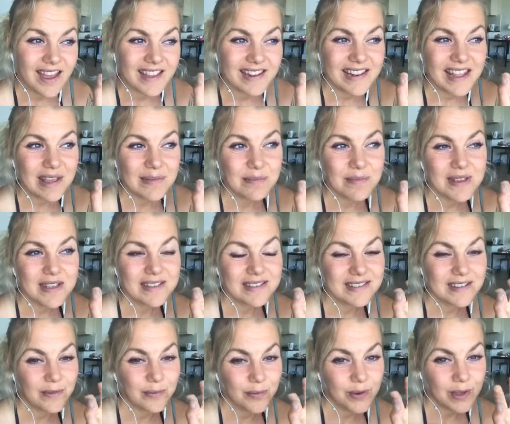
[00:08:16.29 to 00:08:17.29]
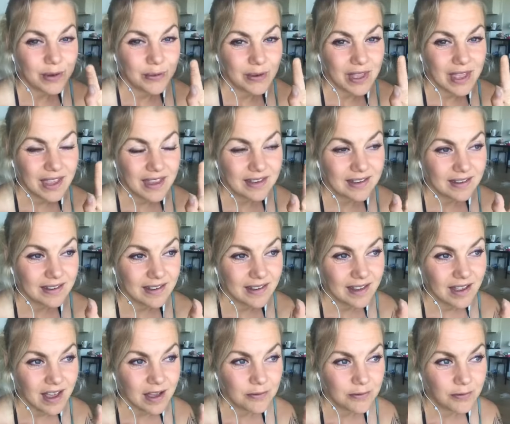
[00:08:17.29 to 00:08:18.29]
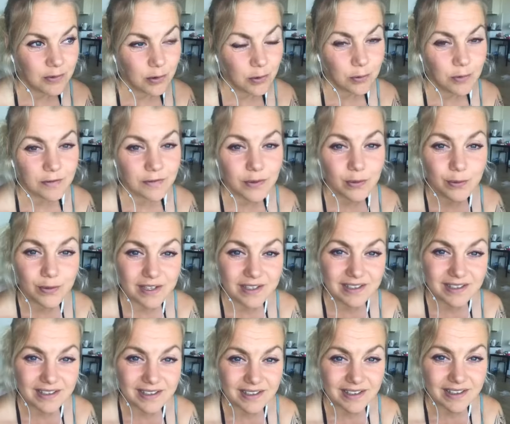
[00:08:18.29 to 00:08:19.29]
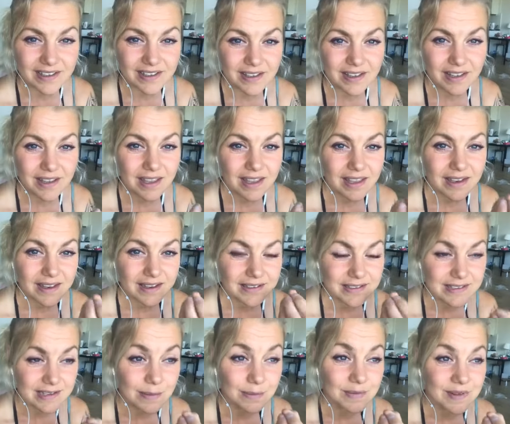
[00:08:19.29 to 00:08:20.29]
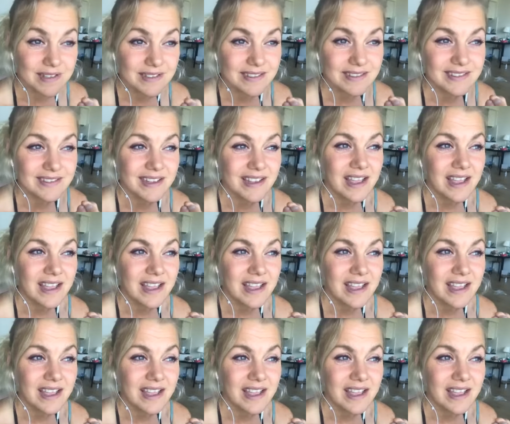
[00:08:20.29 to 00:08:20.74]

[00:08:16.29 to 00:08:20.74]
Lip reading: That means that we create a form of unity in acceptance